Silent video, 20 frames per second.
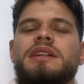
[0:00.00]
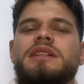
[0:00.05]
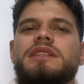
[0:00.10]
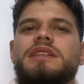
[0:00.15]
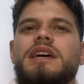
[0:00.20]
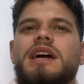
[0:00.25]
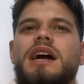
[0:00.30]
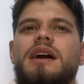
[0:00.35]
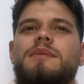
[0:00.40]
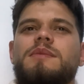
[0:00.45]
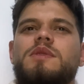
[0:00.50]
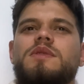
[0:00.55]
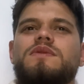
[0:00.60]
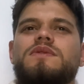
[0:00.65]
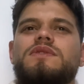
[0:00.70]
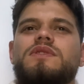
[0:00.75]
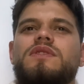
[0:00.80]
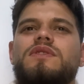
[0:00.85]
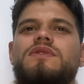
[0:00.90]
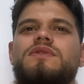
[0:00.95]
the
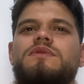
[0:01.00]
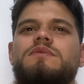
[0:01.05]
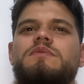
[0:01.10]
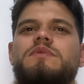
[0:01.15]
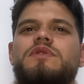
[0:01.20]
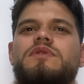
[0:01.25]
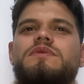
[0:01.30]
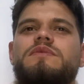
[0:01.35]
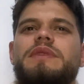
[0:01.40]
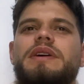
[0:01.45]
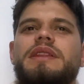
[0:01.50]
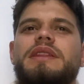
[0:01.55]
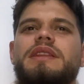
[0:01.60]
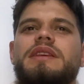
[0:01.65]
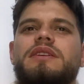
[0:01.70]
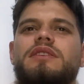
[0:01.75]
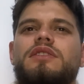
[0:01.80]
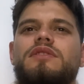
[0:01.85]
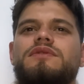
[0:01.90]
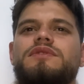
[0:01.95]
amount of movement
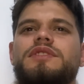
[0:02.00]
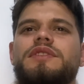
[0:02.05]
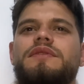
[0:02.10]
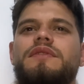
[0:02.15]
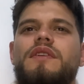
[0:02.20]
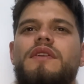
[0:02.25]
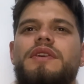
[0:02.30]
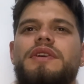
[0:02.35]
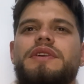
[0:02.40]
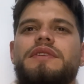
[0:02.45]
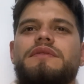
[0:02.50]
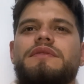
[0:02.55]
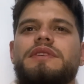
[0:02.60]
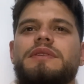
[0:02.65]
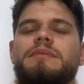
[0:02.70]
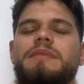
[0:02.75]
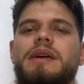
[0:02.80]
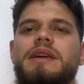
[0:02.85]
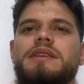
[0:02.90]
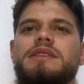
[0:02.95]
of the body
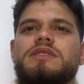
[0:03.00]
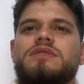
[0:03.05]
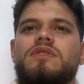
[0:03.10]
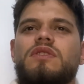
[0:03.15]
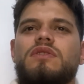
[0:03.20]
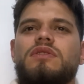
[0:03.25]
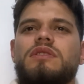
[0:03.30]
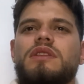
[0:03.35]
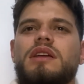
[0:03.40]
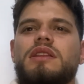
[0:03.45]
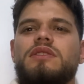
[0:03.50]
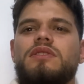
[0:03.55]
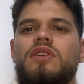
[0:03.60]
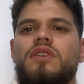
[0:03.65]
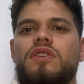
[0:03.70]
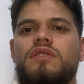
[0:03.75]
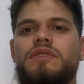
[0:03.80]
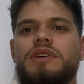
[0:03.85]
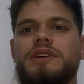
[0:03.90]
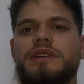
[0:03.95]
remains constant
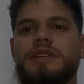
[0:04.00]
over